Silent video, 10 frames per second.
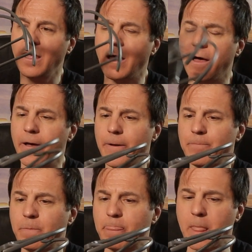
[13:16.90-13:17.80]

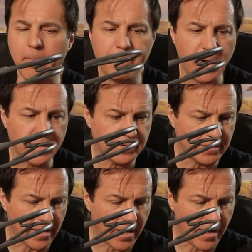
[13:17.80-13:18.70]

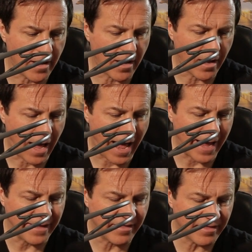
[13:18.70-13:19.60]
But
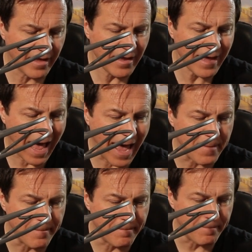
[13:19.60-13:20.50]
I think I
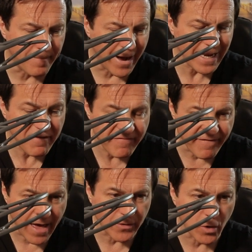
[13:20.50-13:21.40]
might have
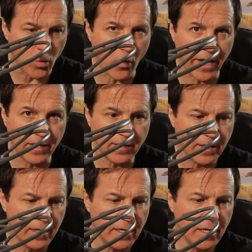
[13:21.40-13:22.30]
found a way
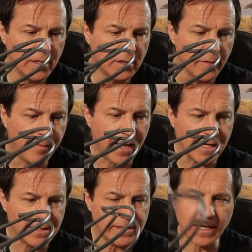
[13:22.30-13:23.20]
to
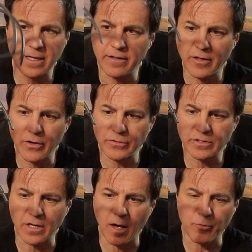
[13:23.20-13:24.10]
place
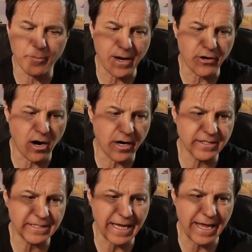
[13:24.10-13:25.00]
those propeller
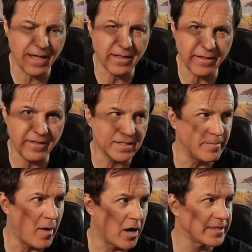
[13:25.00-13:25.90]
guards in this
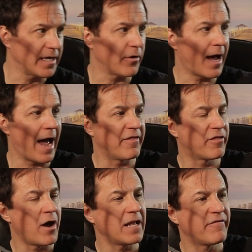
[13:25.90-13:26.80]
box here. I
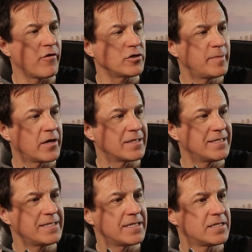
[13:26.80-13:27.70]
thought at first, because
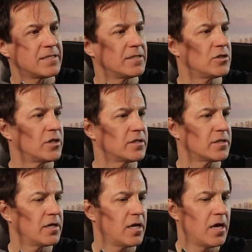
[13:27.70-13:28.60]
this is
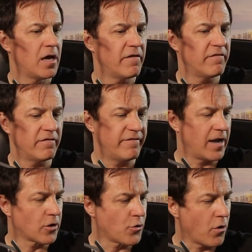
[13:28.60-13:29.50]
just
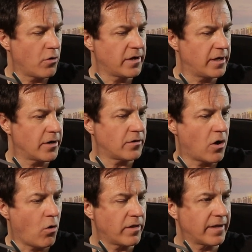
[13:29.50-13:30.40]
Velcro here
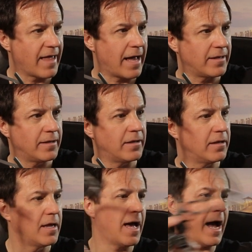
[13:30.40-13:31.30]
holding that,
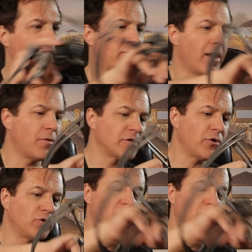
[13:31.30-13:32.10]
I thought I was going to